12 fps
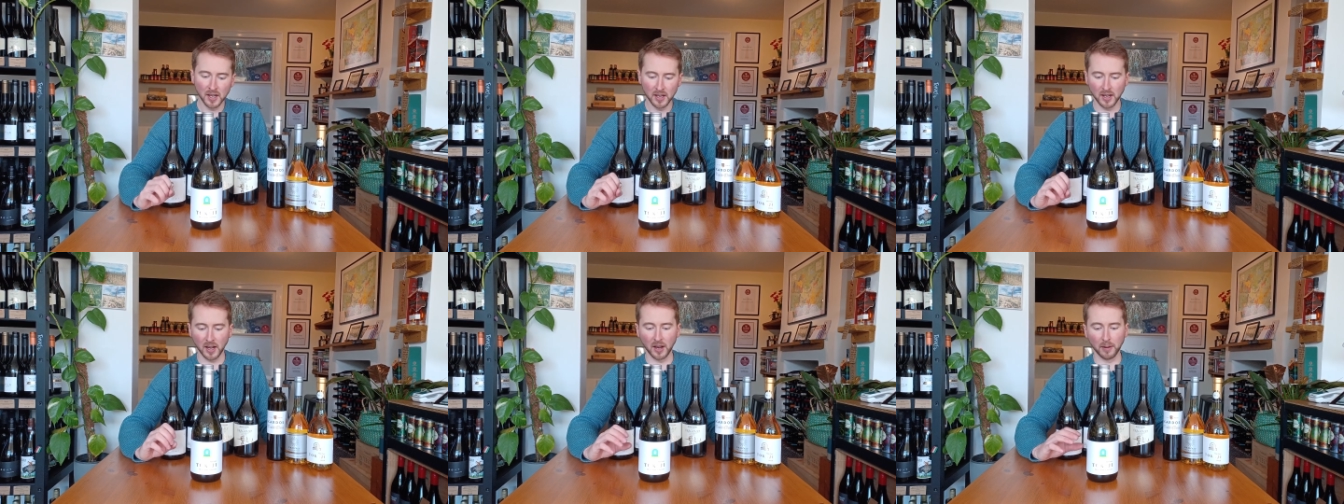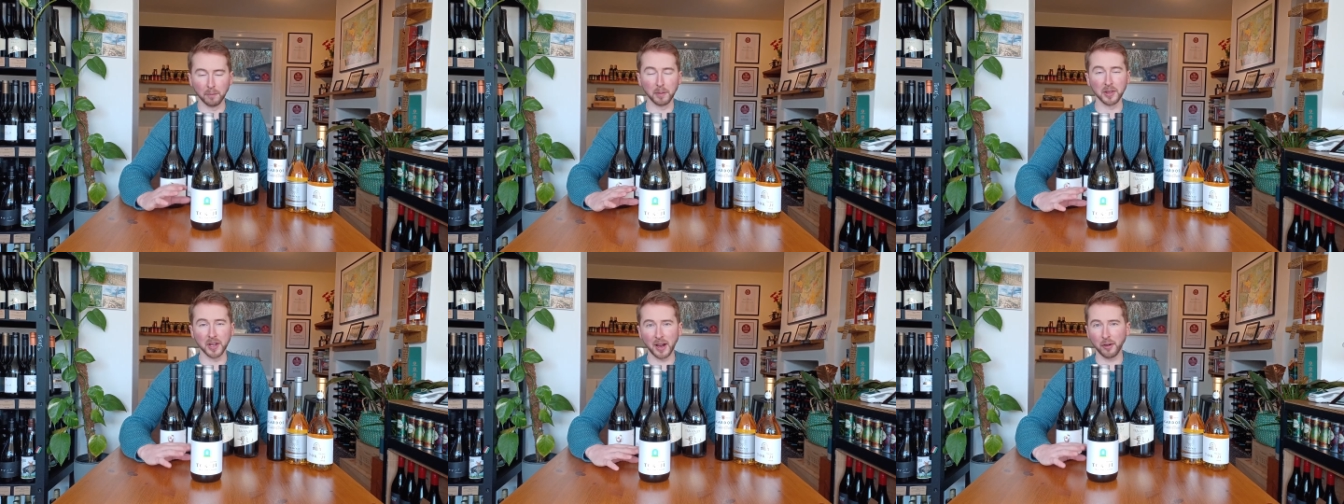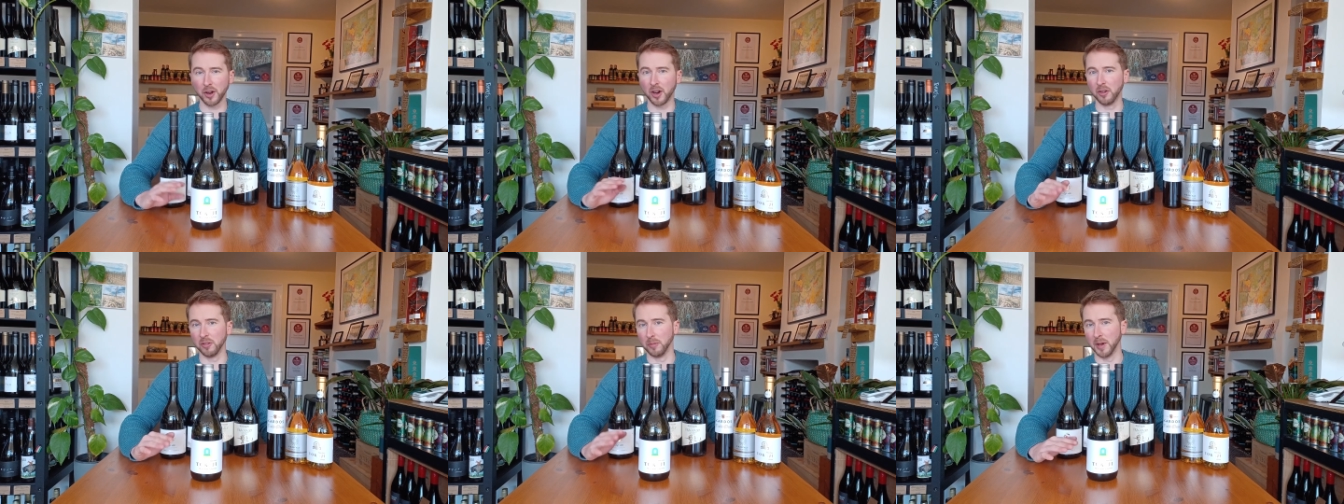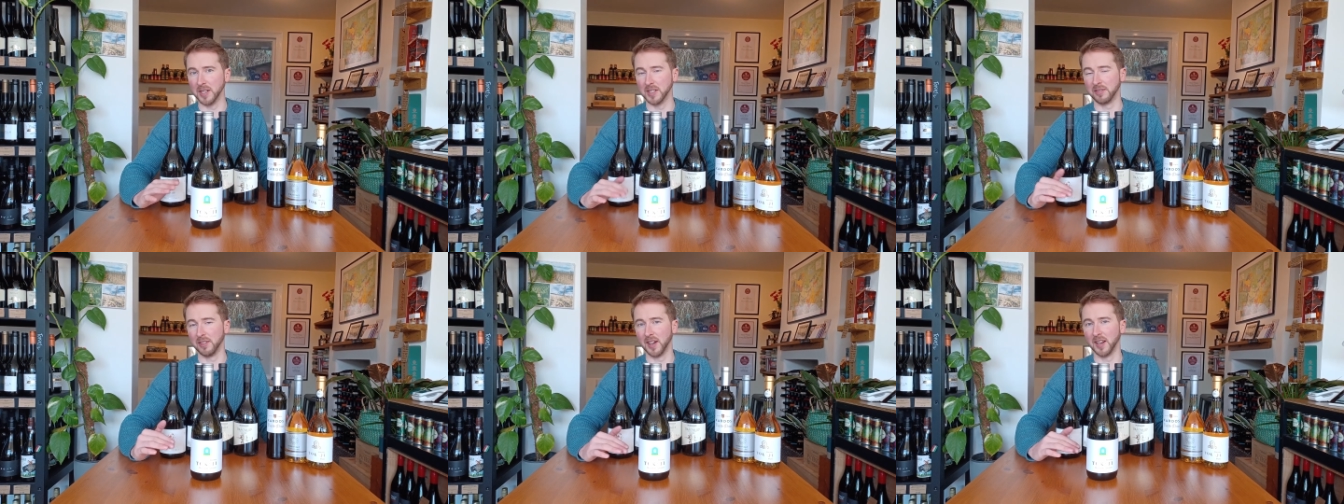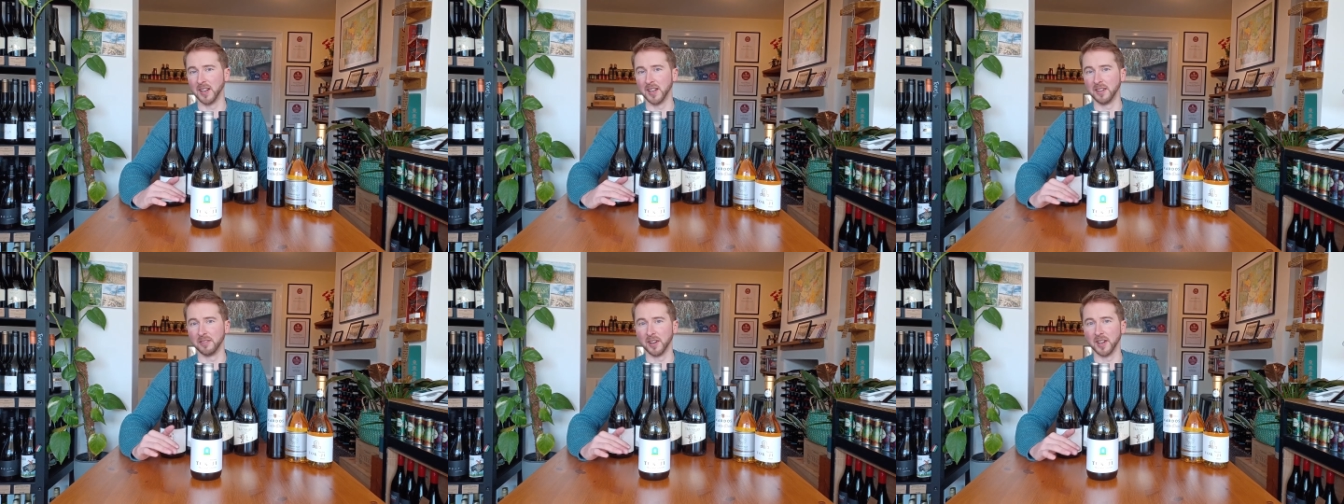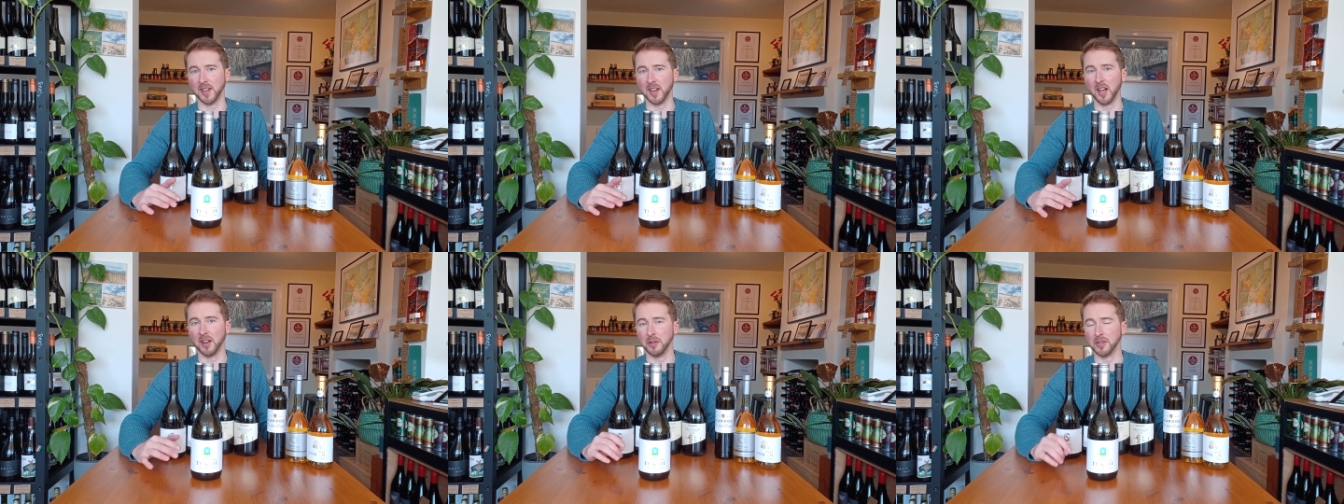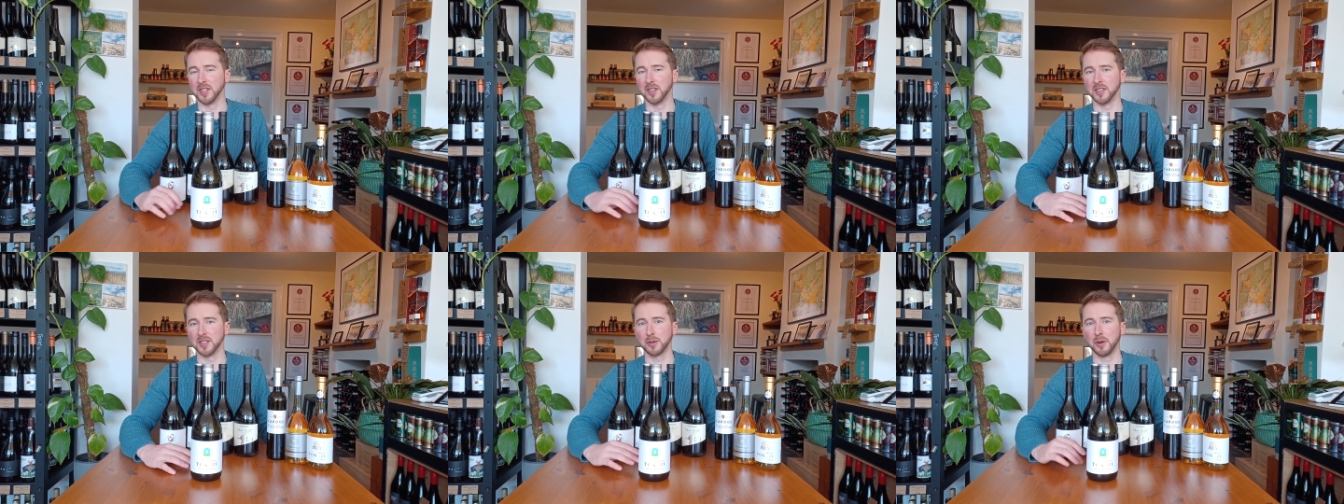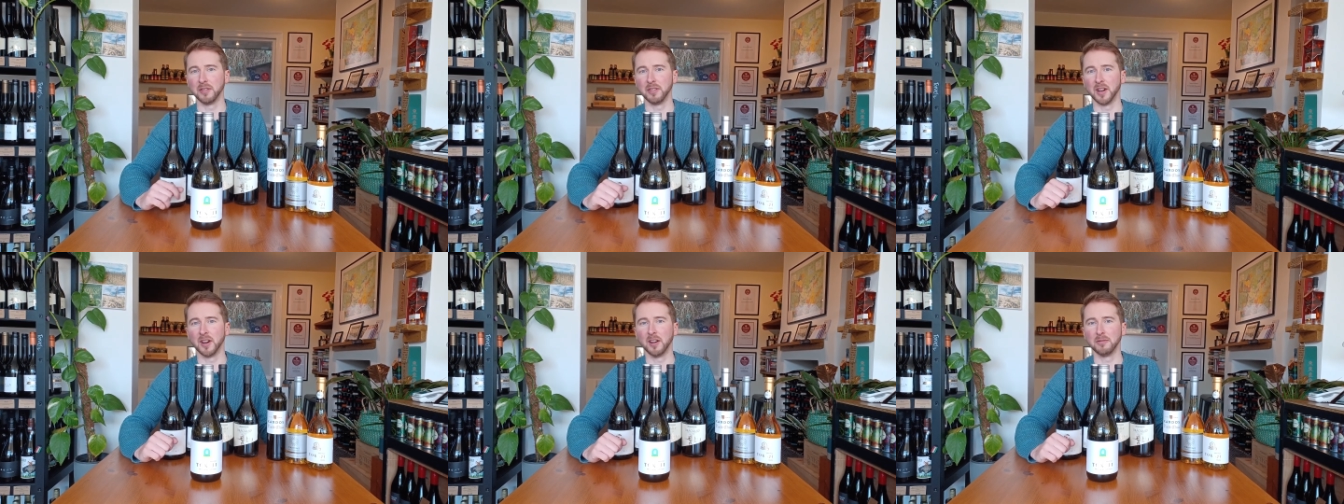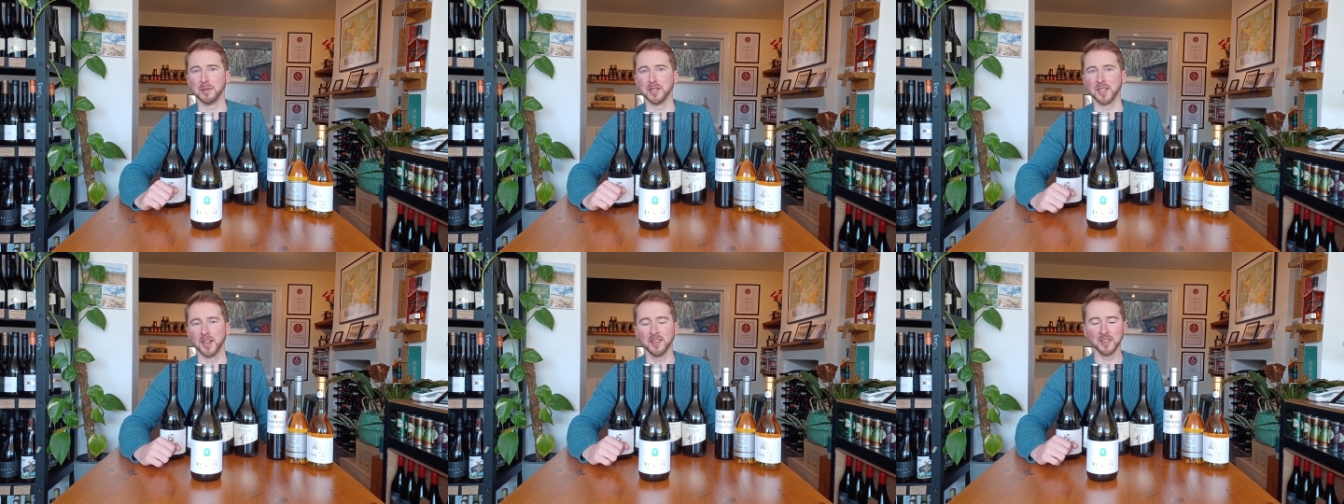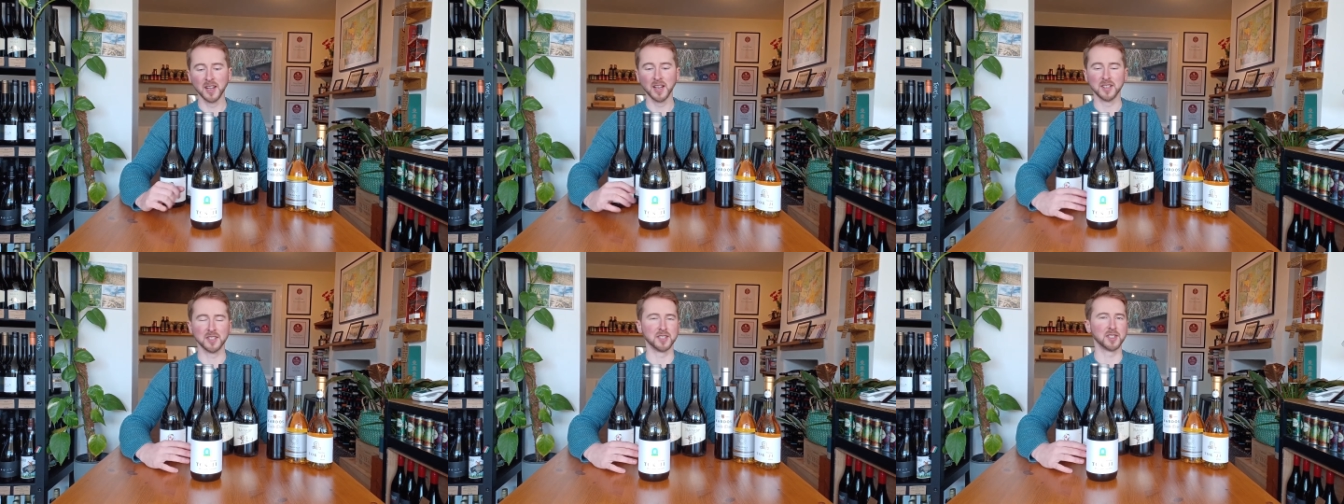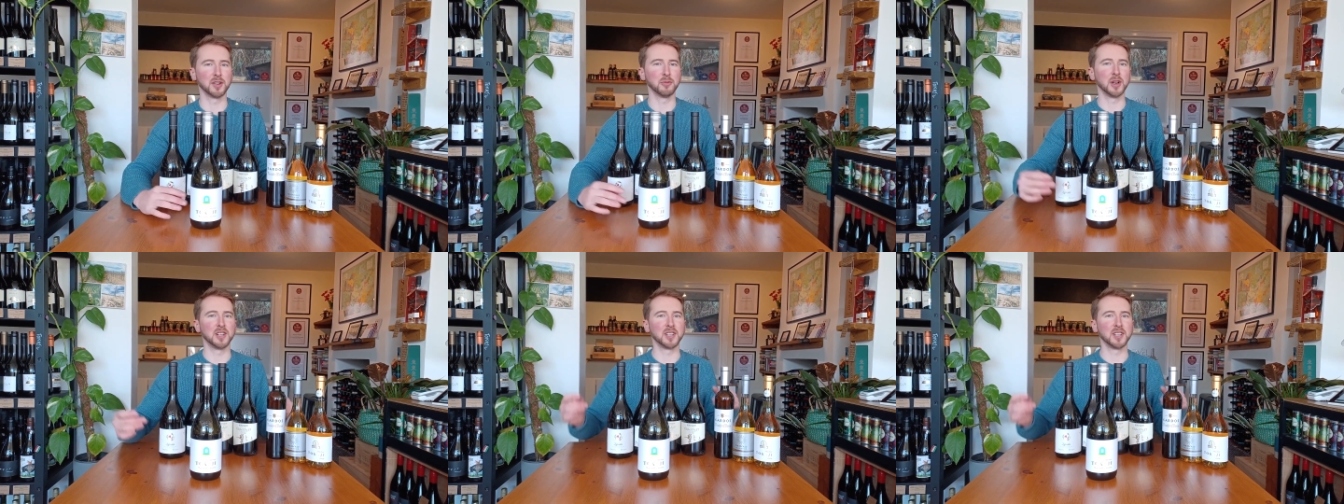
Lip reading: But the alcohol remains fairly low, so it's 12.5%. So it's a good way to